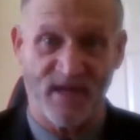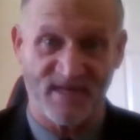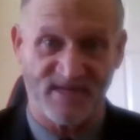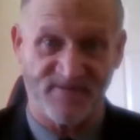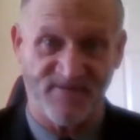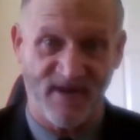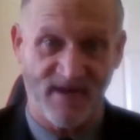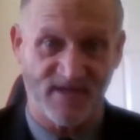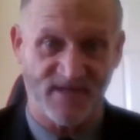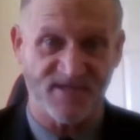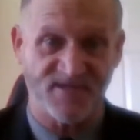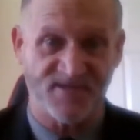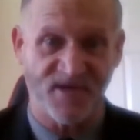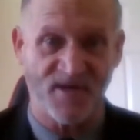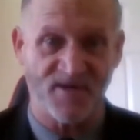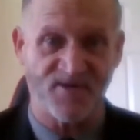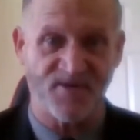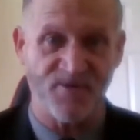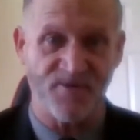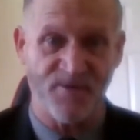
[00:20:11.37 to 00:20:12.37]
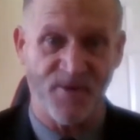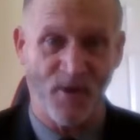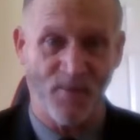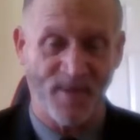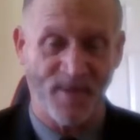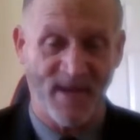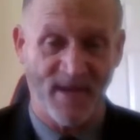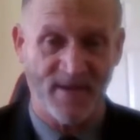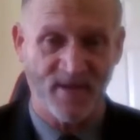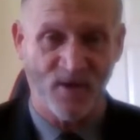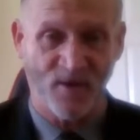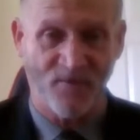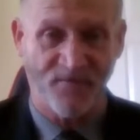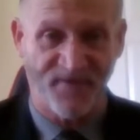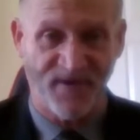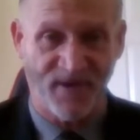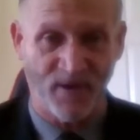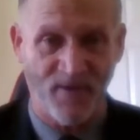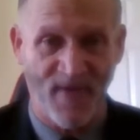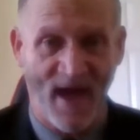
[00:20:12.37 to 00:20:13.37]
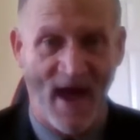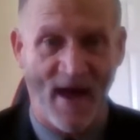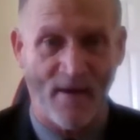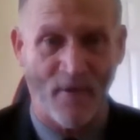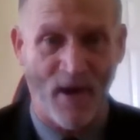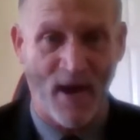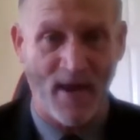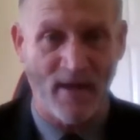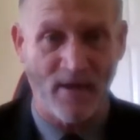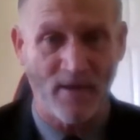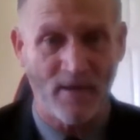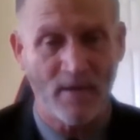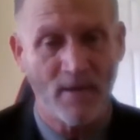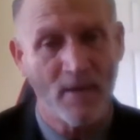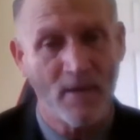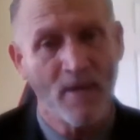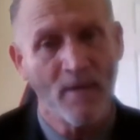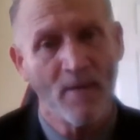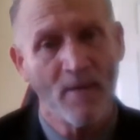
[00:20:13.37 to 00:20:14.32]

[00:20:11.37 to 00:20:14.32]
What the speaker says: to Las Vegas and start shooting dope again. Go figure that, right?